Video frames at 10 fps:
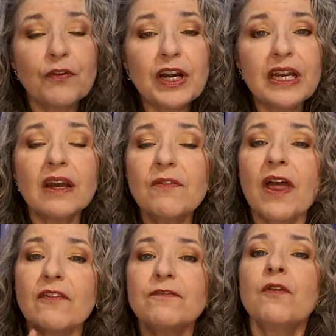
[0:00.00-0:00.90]
free
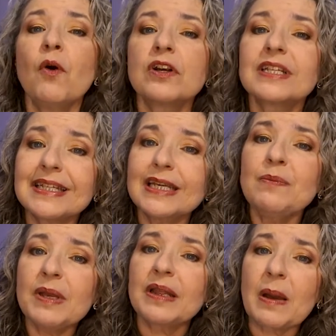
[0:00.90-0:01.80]
of that force
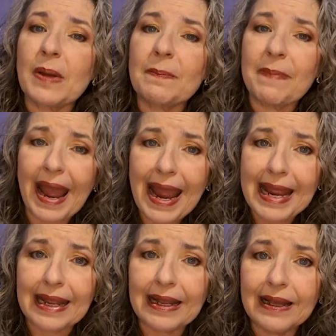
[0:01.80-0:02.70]
keeping them at
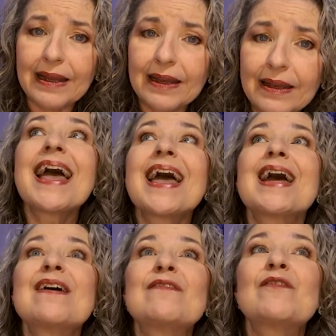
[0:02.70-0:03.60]
bay.
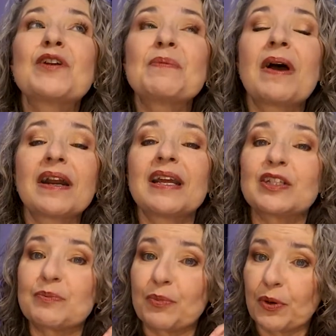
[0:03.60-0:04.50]

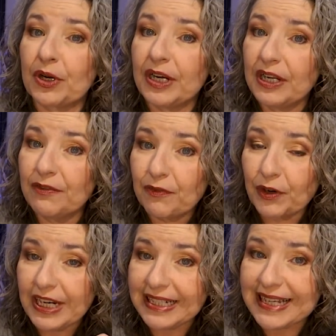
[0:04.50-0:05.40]
Everybody is pretty
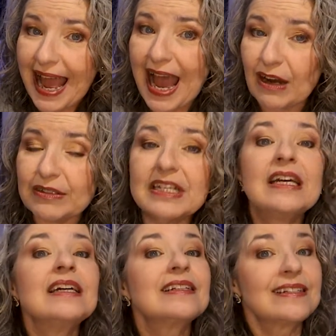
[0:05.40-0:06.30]
freaked out,
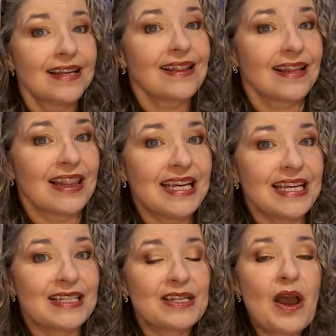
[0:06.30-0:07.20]
to say the
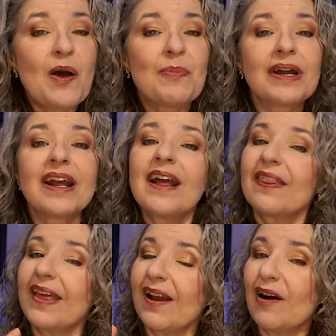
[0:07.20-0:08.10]
least, but
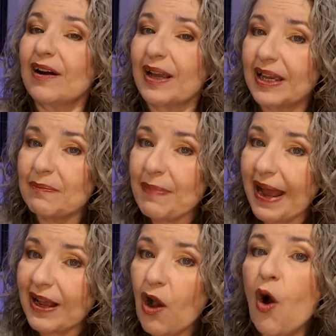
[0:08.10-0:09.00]
they all get
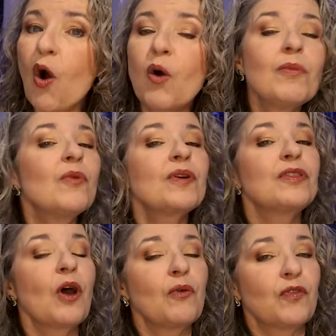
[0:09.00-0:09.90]
back home
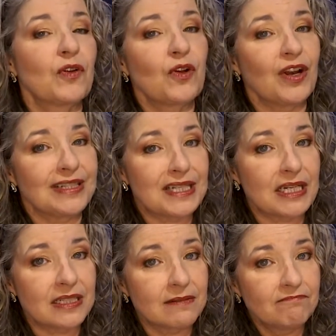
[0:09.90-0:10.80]
with no further
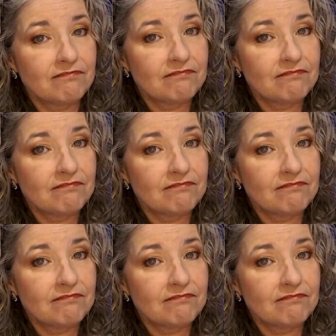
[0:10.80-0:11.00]
incident.